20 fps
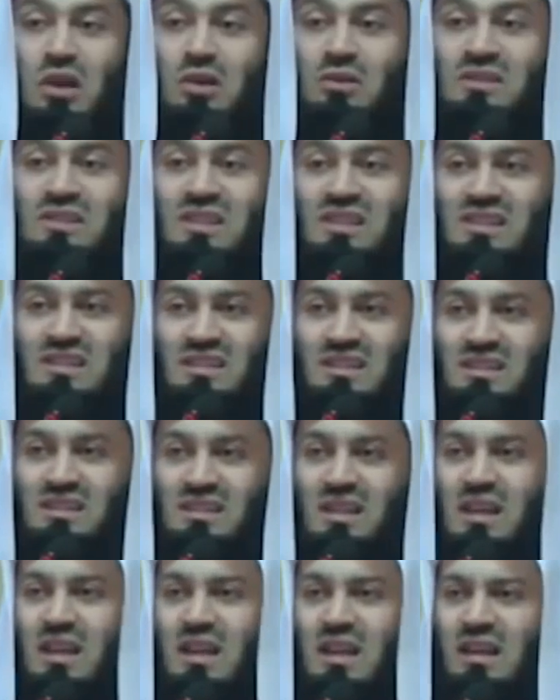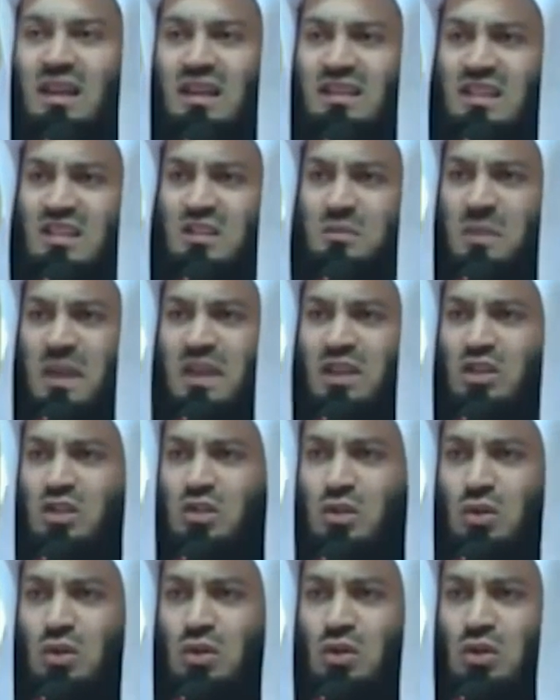to our sisters, let us make
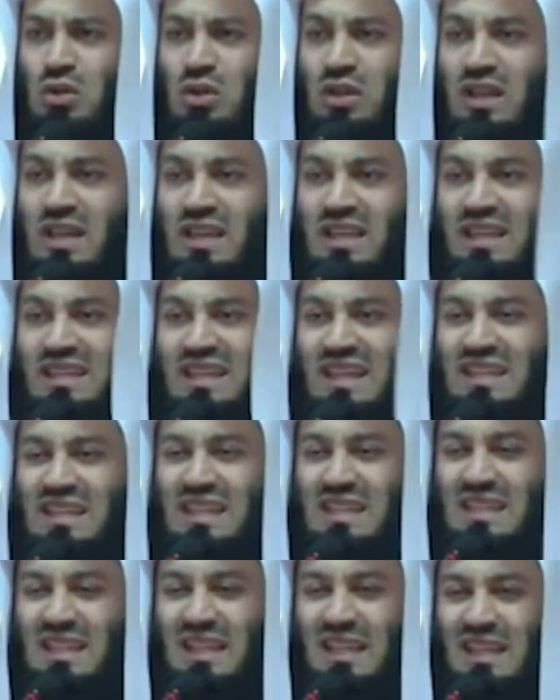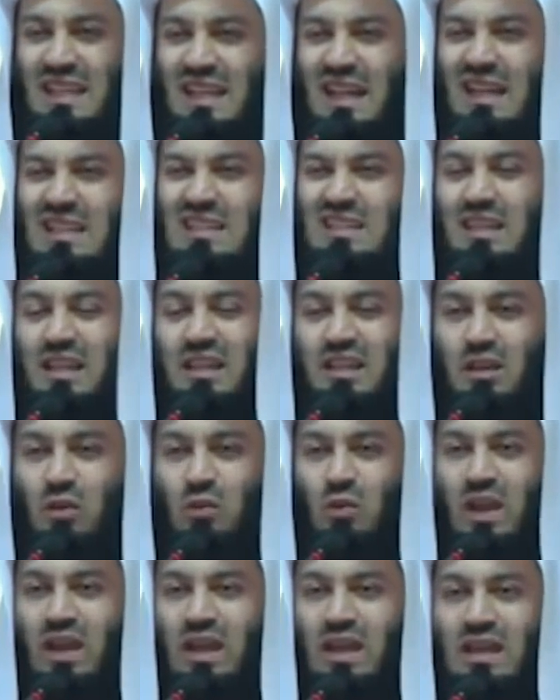sure that it is cut in a
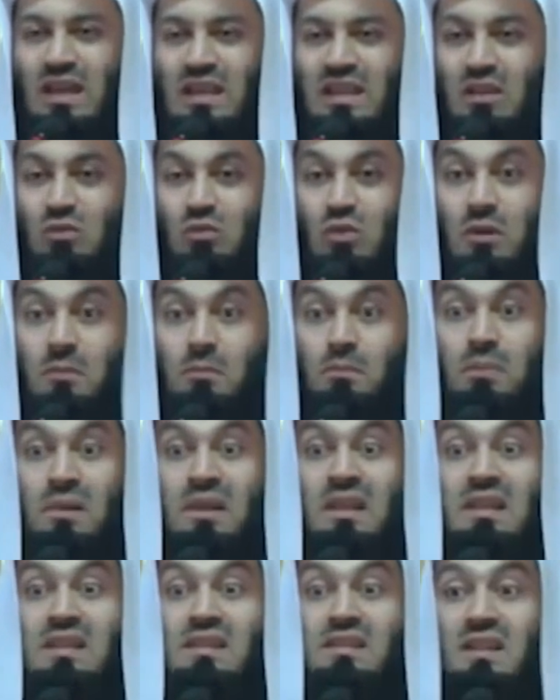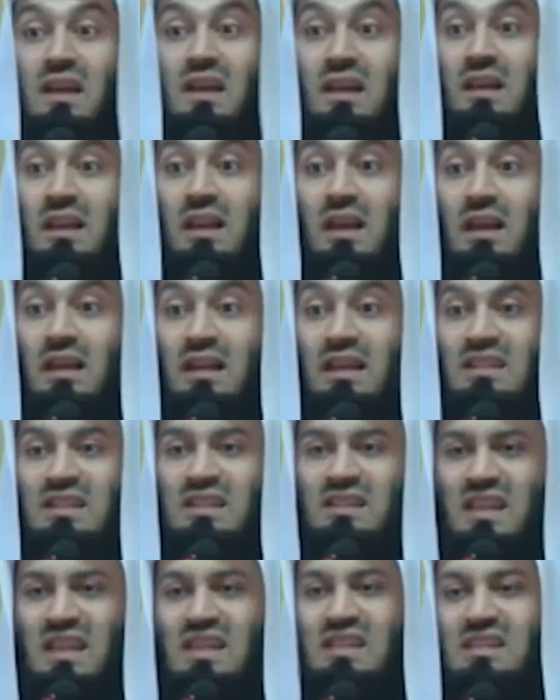way that will please Allah. It
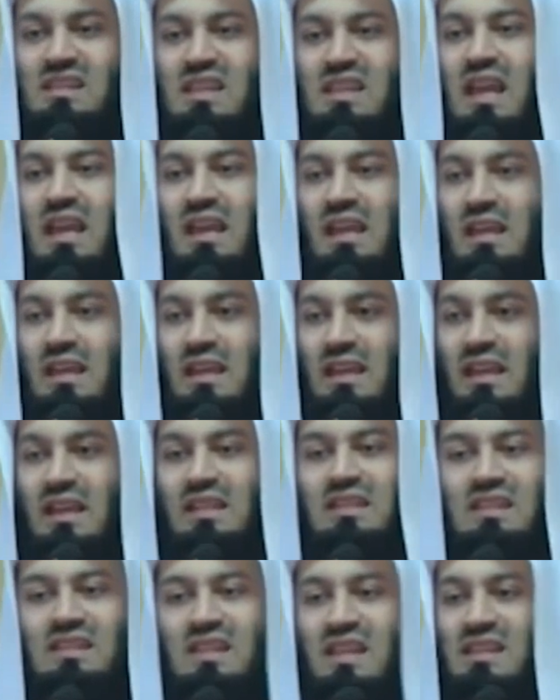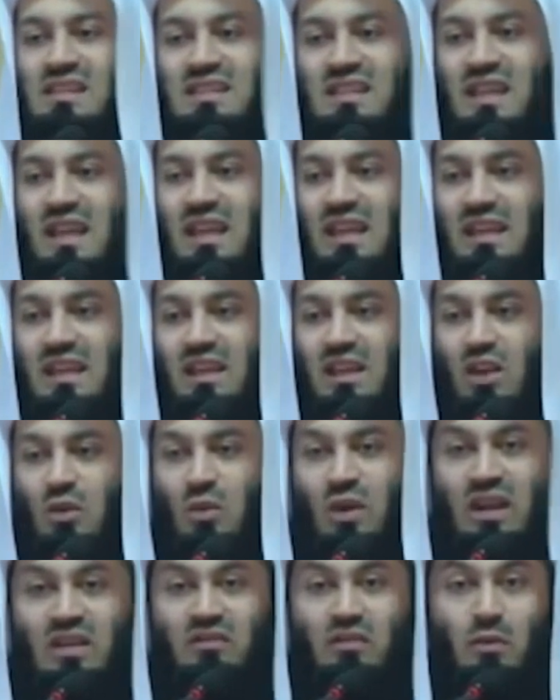is His day, it is His day.
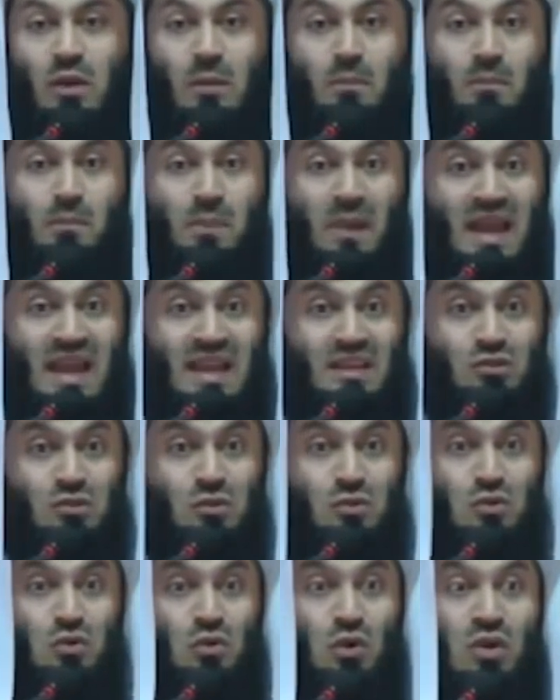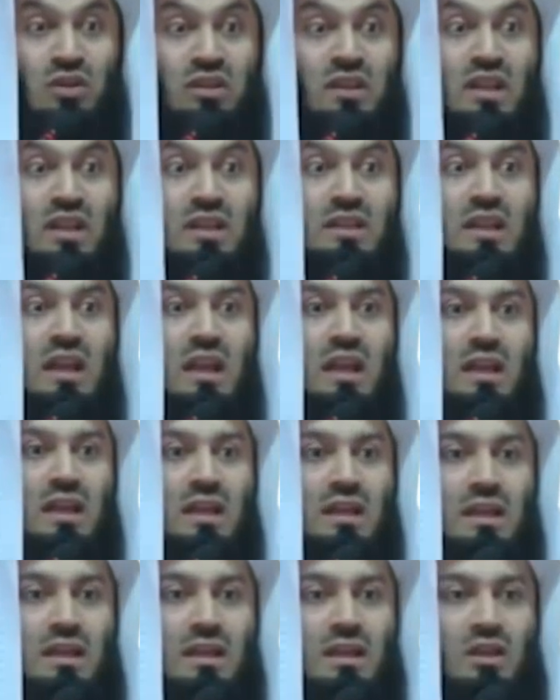Whatever we plan to do on that
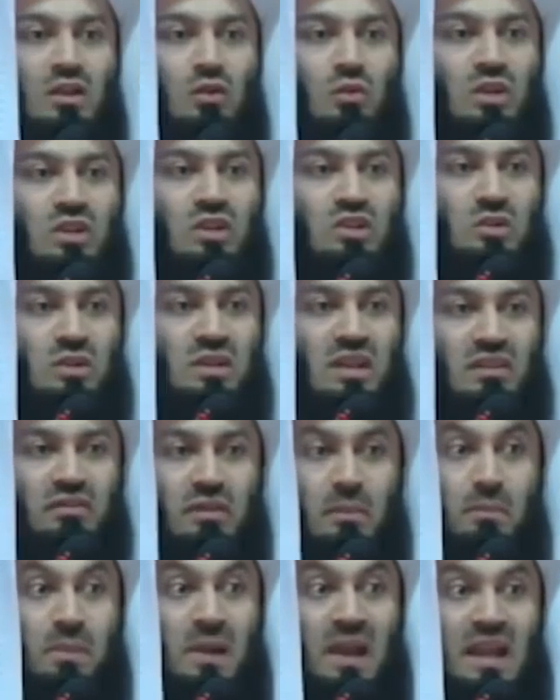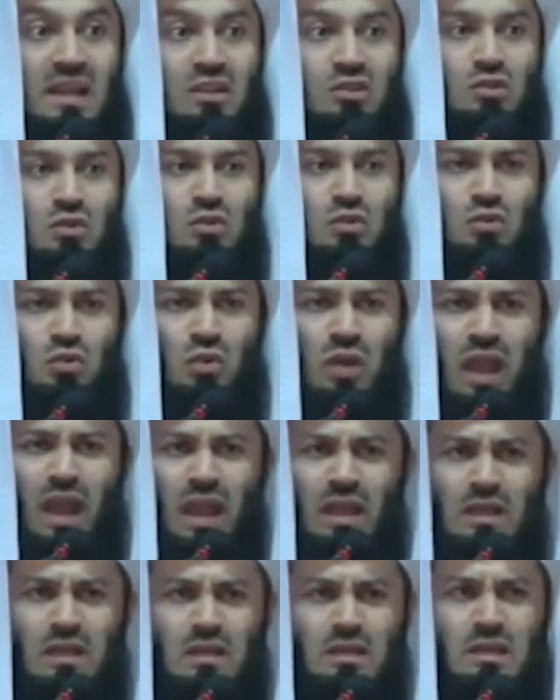day, we should never plan to do
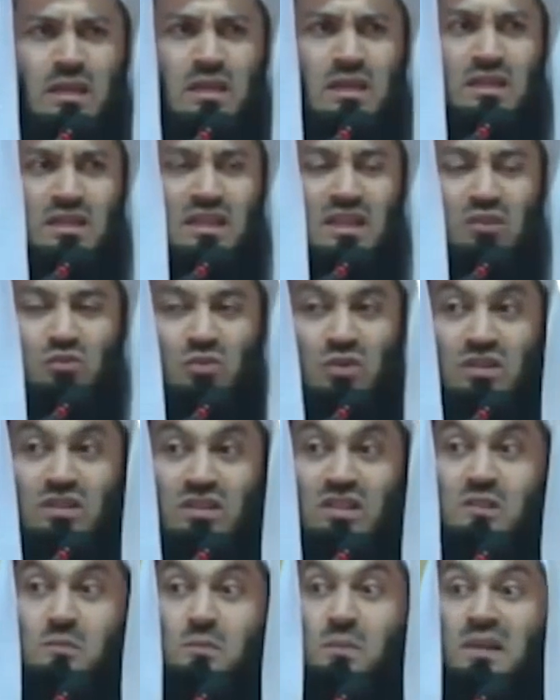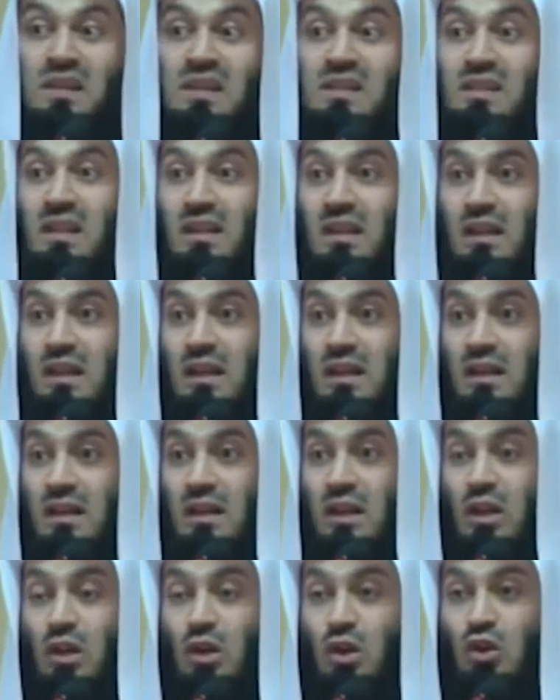anything that will displease
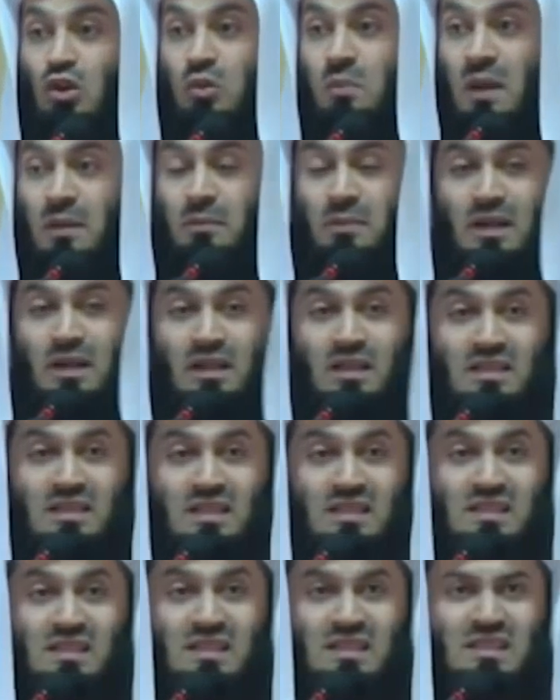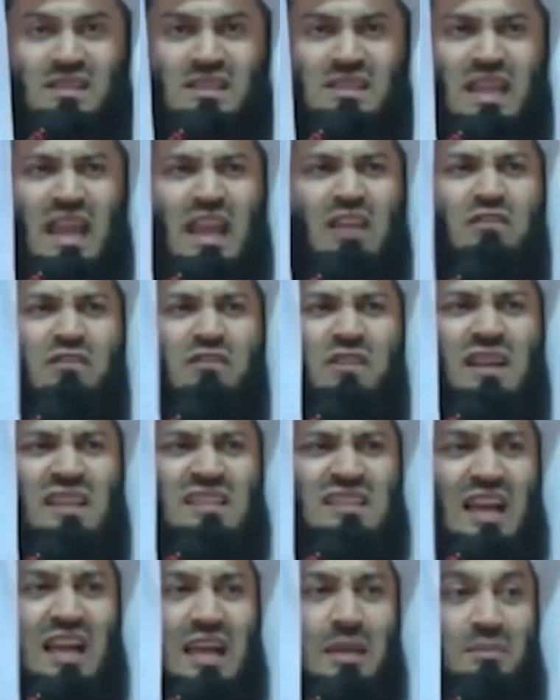Allah. Look, my brothers and sisters, every
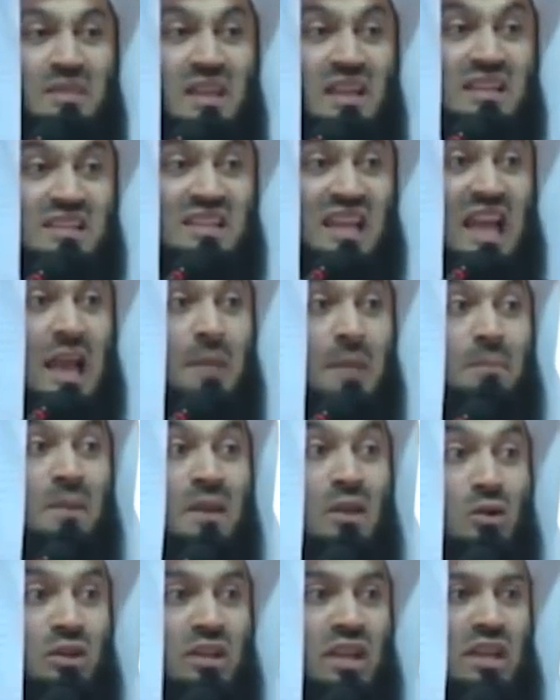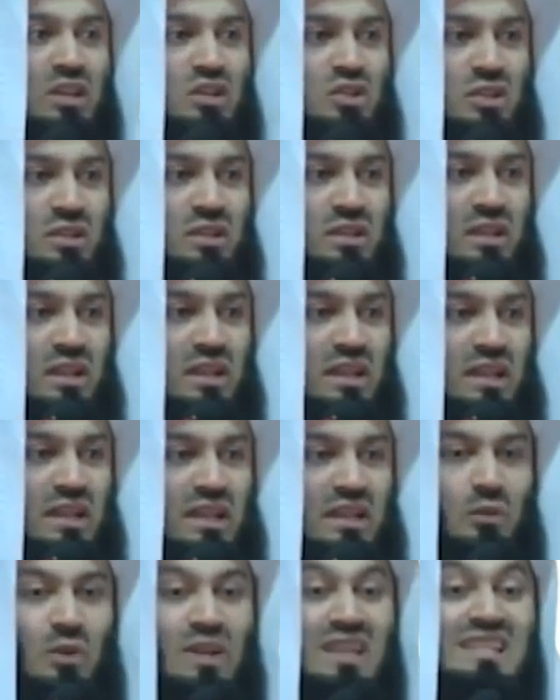time there is a happy occasion,
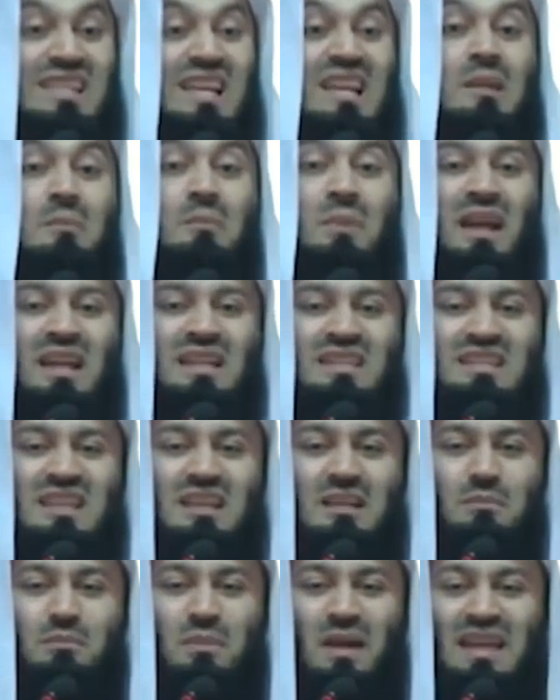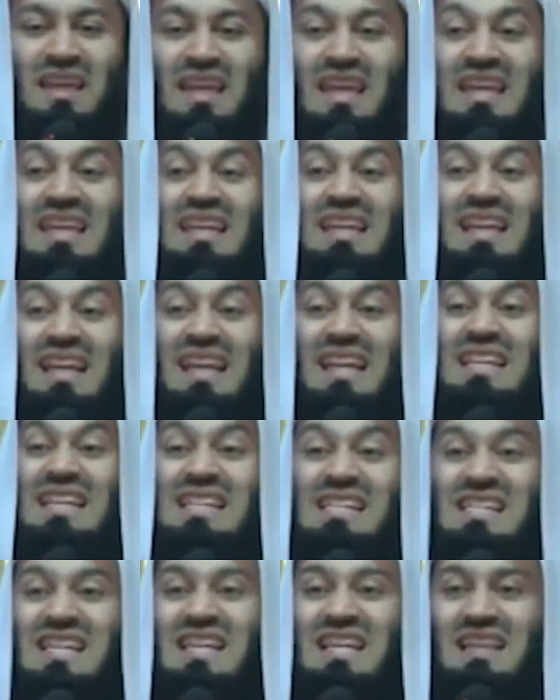we celebrate it by
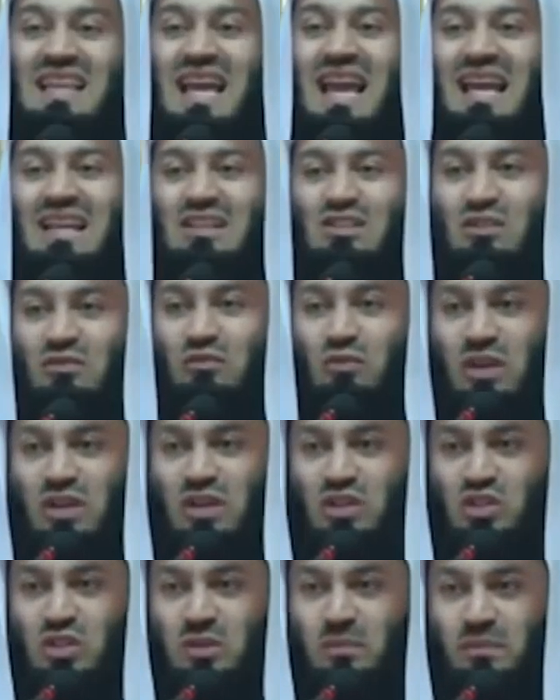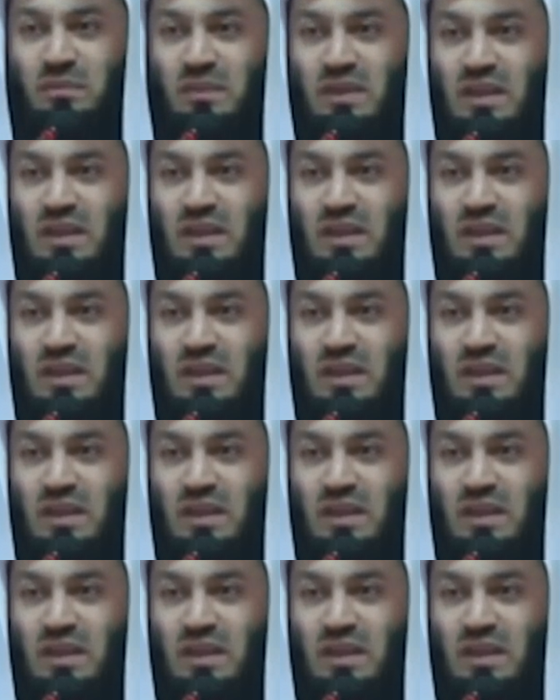increasing the acts of worship.